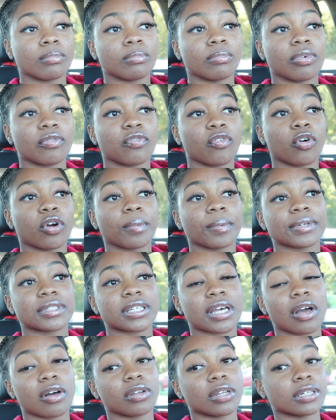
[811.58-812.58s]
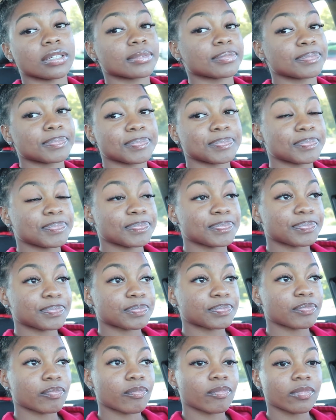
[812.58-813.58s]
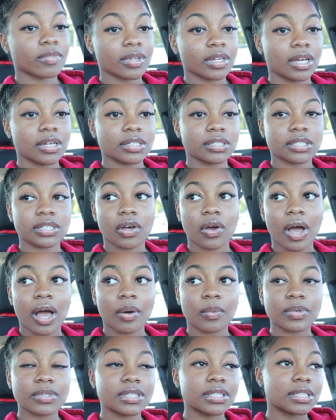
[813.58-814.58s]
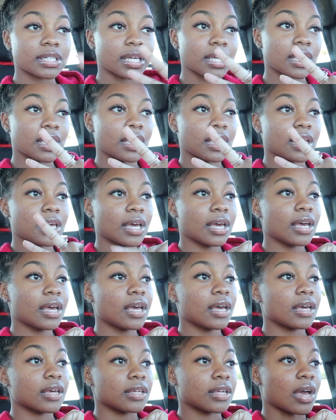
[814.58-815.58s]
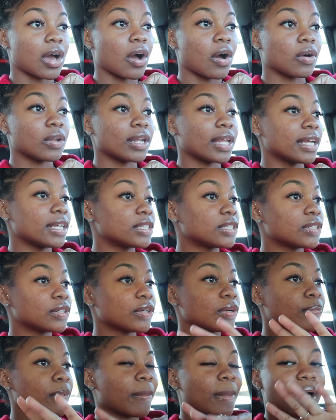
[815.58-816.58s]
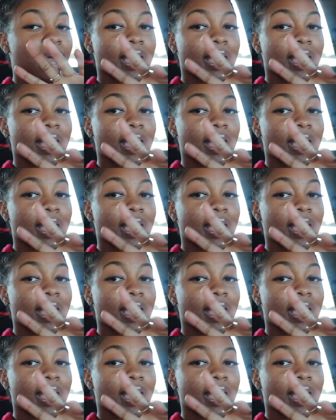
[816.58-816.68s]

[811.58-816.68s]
before Pensacola. So I will see y'all later. Bye